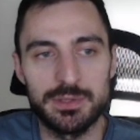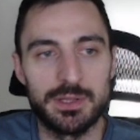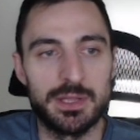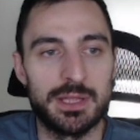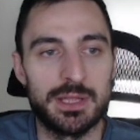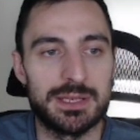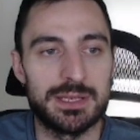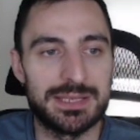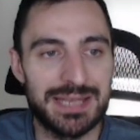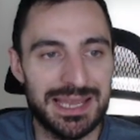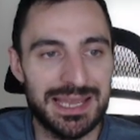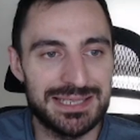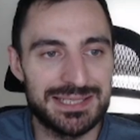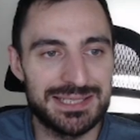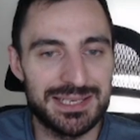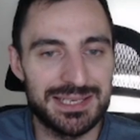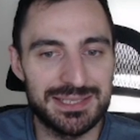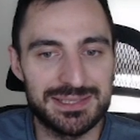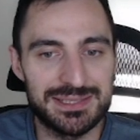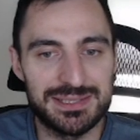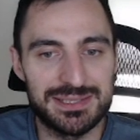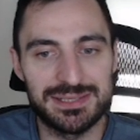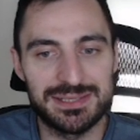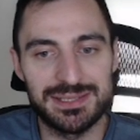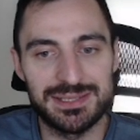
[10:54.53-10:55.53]
Knight takes
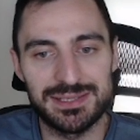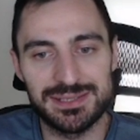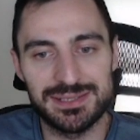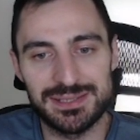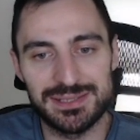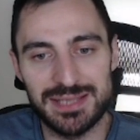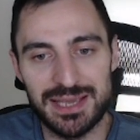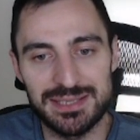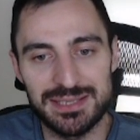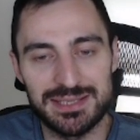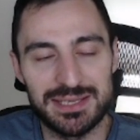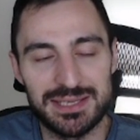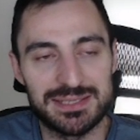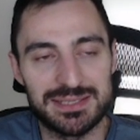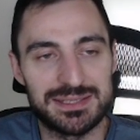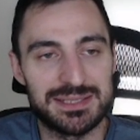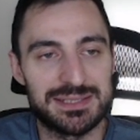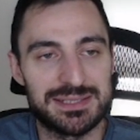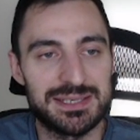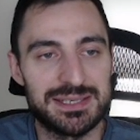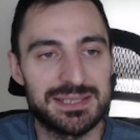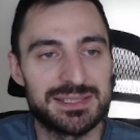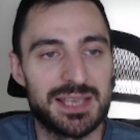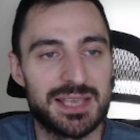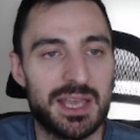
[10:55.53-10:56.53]
d6, knight takes
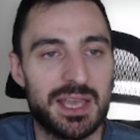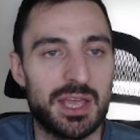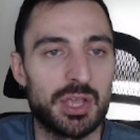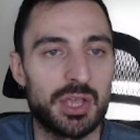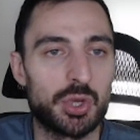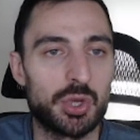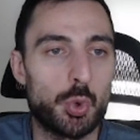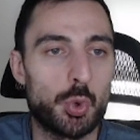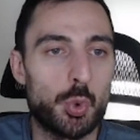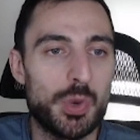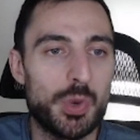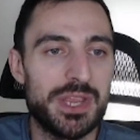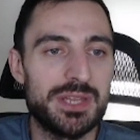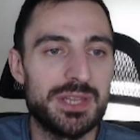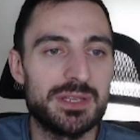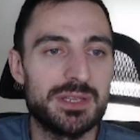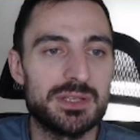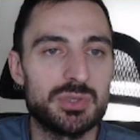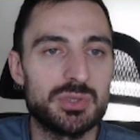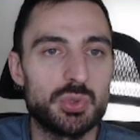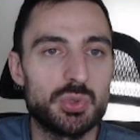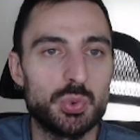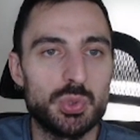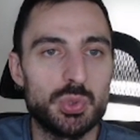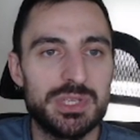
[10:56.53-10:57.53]
d6, queen
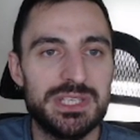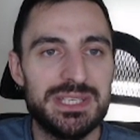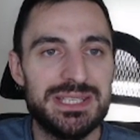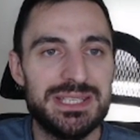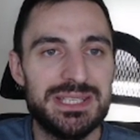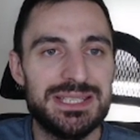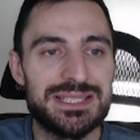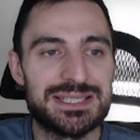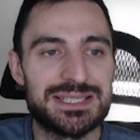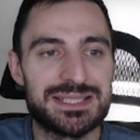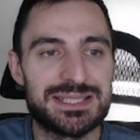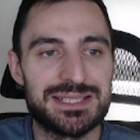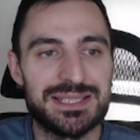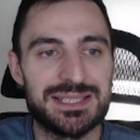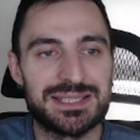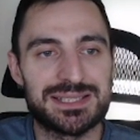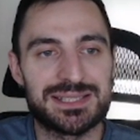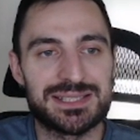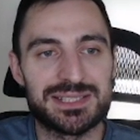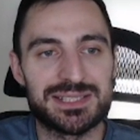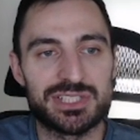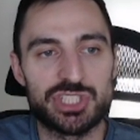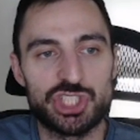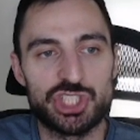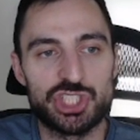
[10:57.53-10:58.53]
to e6
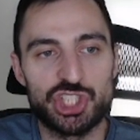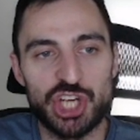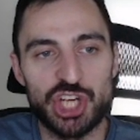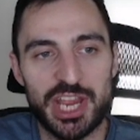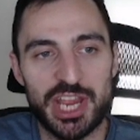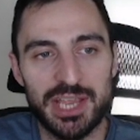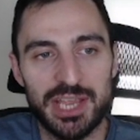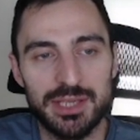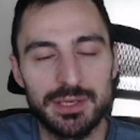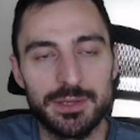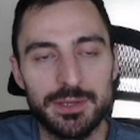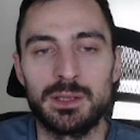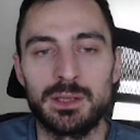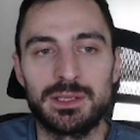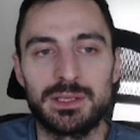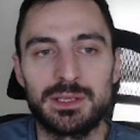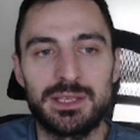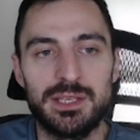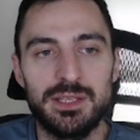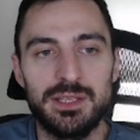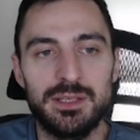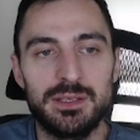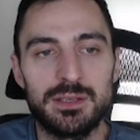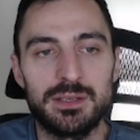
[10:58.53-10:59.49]
check. King